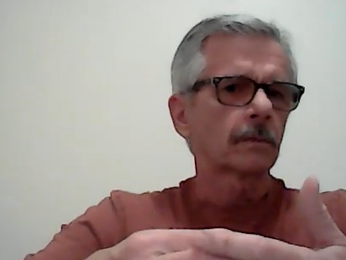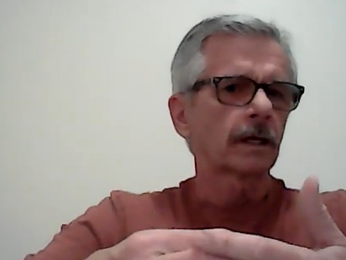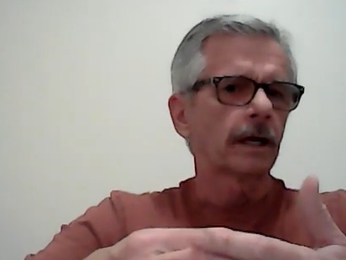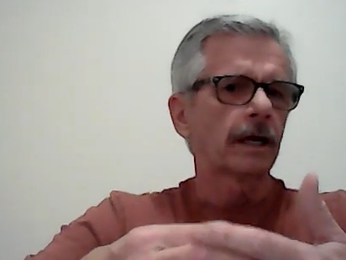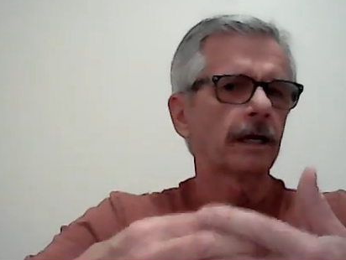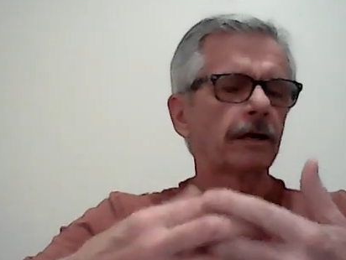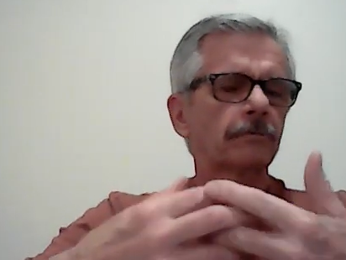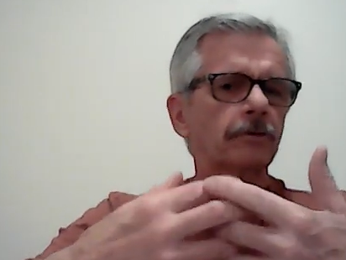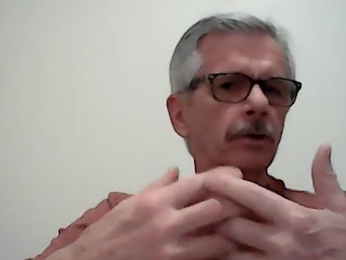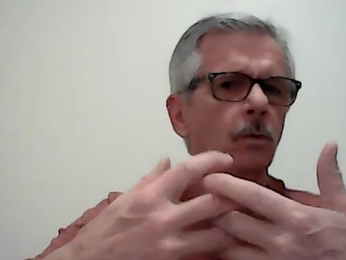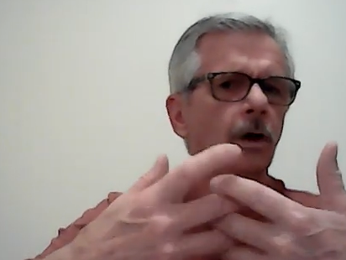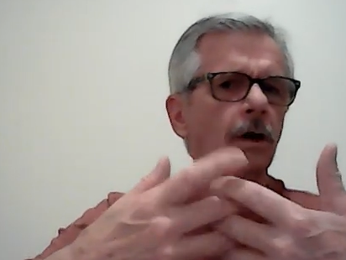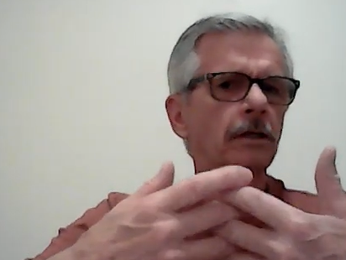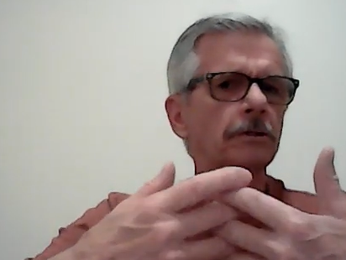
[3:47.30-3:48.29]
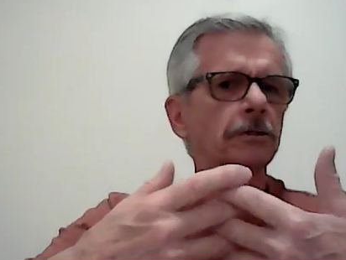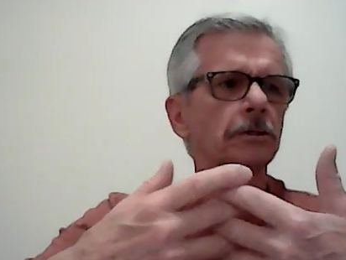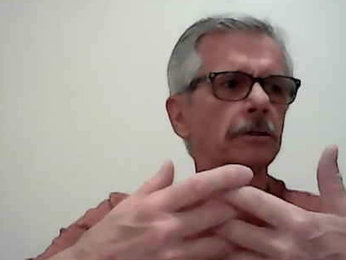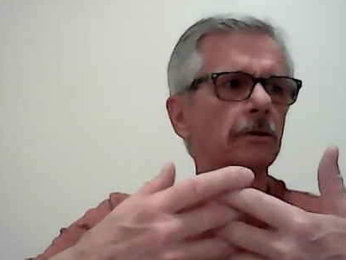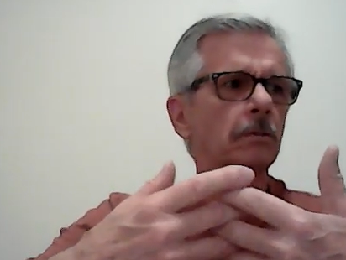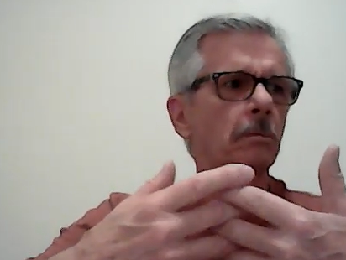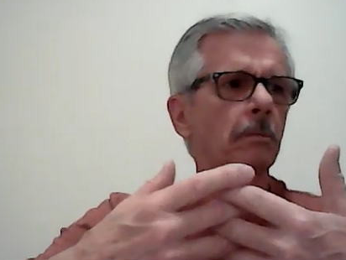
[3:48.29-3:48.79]
And if we want
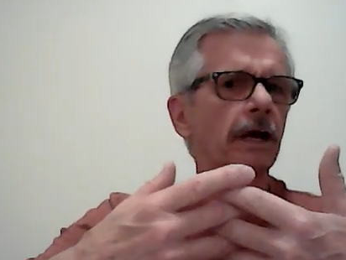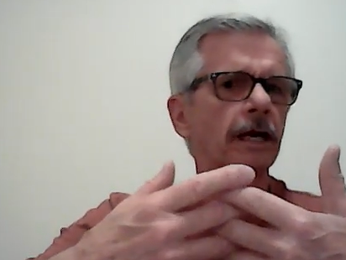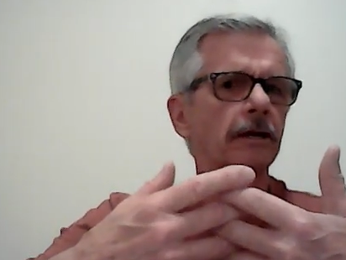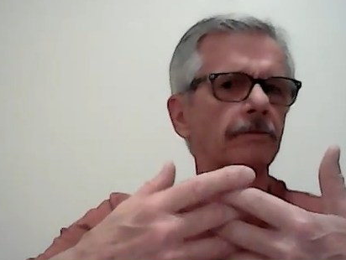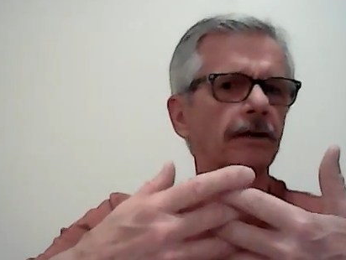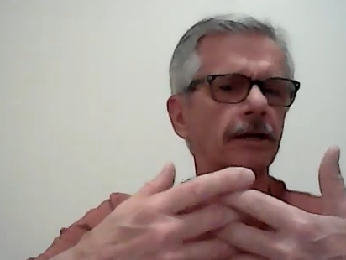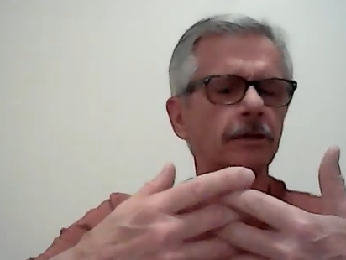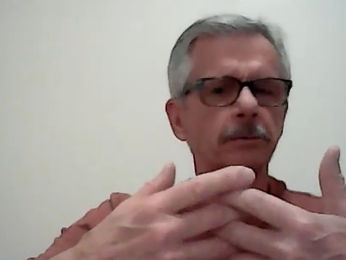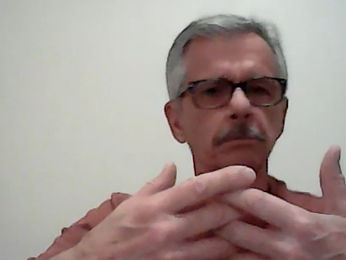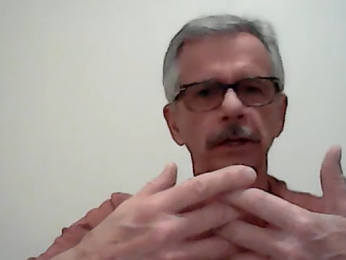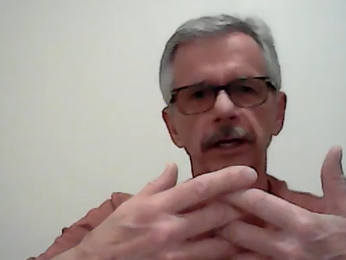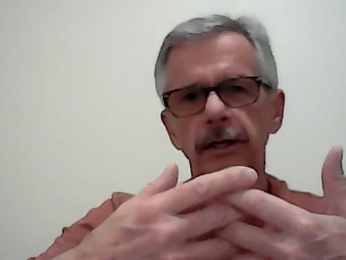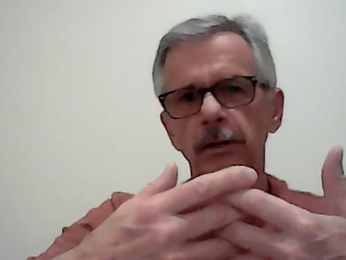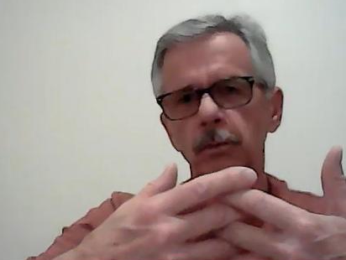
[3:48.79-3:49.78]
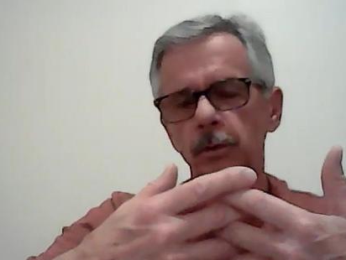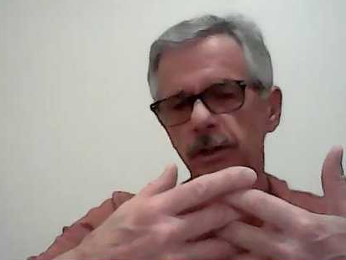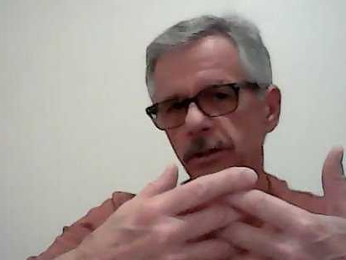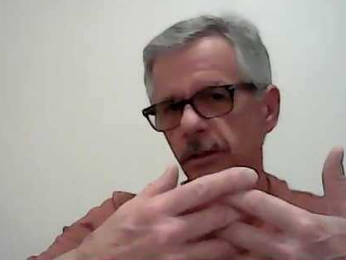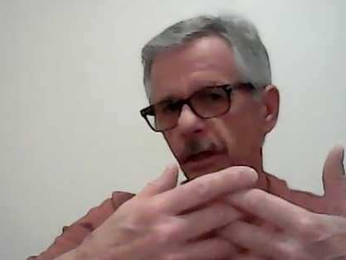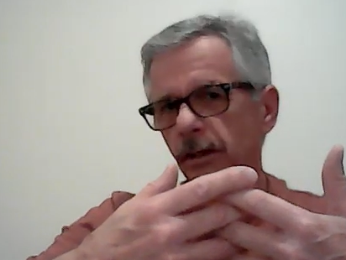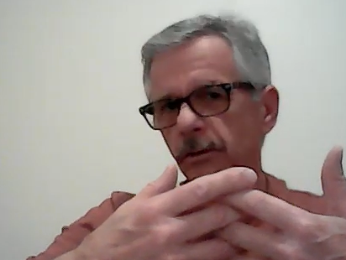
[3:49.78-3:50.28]
to manifest better
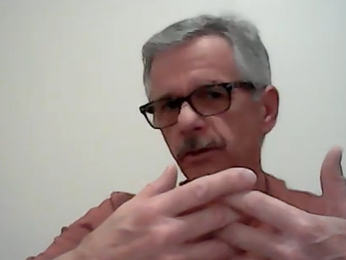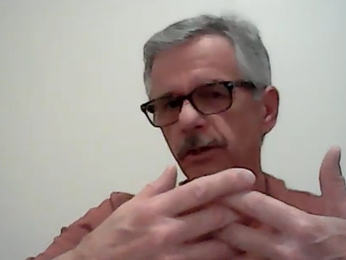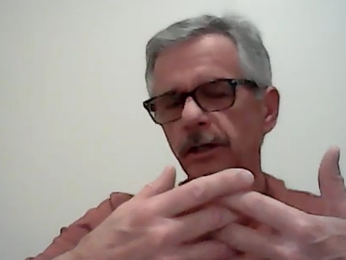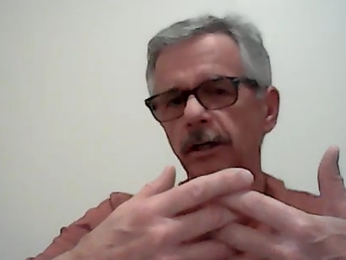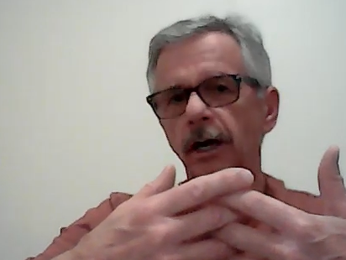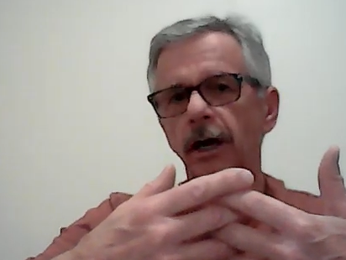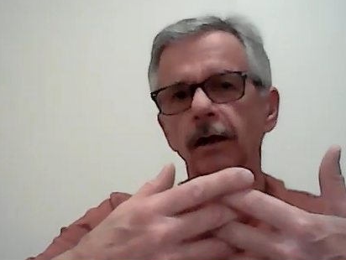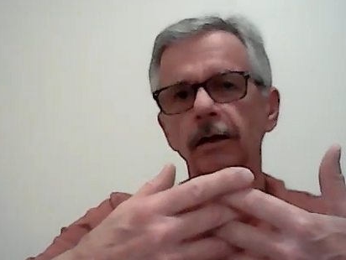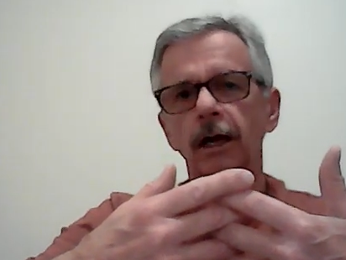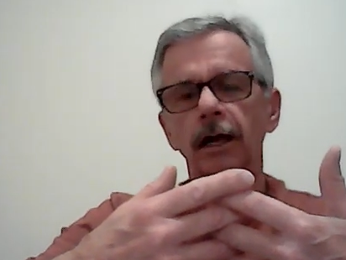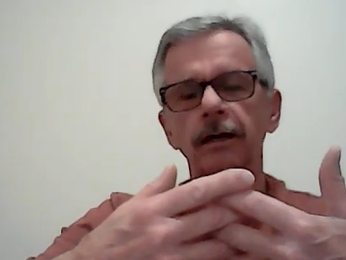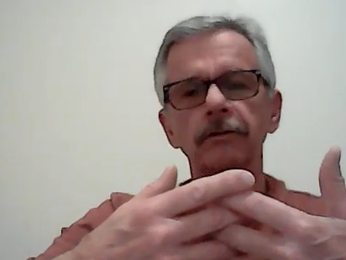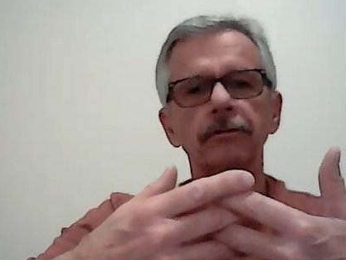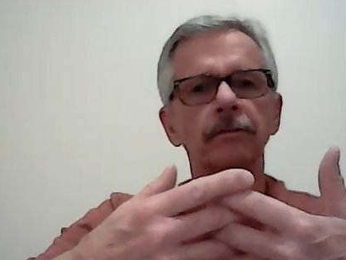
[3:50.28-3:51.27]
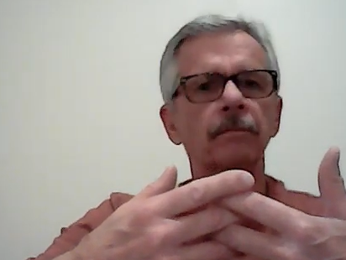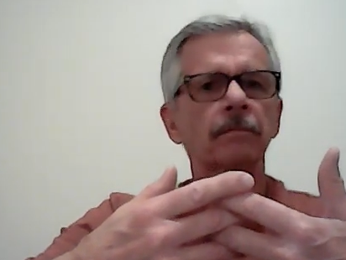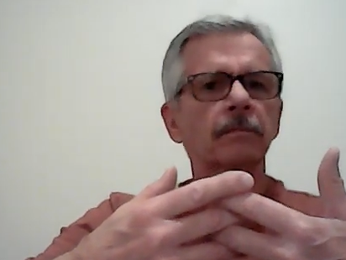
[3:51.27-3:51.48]
results in our life,